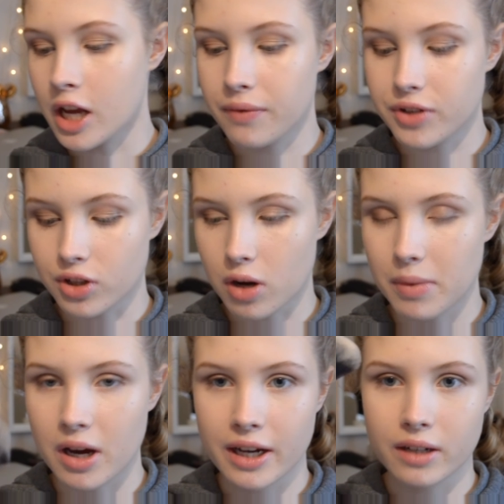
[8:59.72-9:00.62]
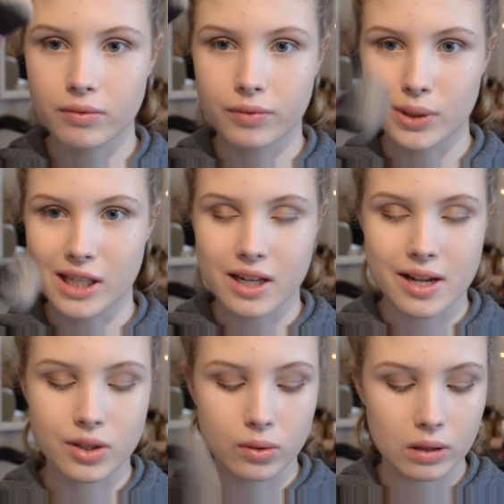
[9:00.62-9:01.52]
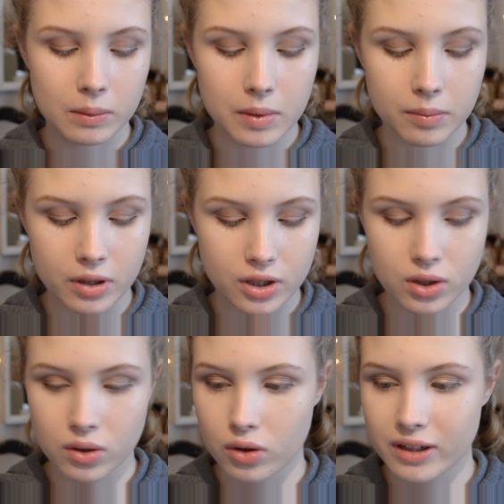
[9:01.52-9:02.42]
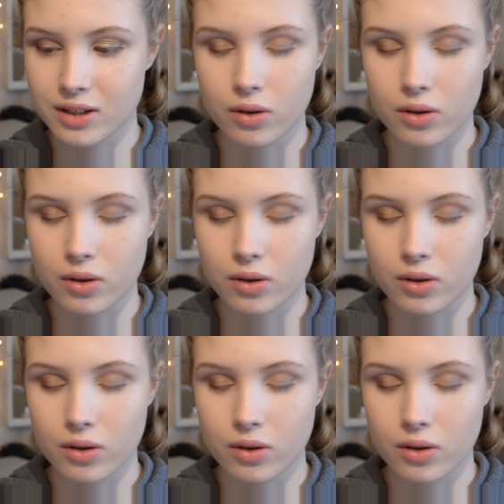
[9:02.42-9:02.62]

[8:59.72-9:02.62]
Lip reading: I've just got my Euro Techniques all-in-one brush. It's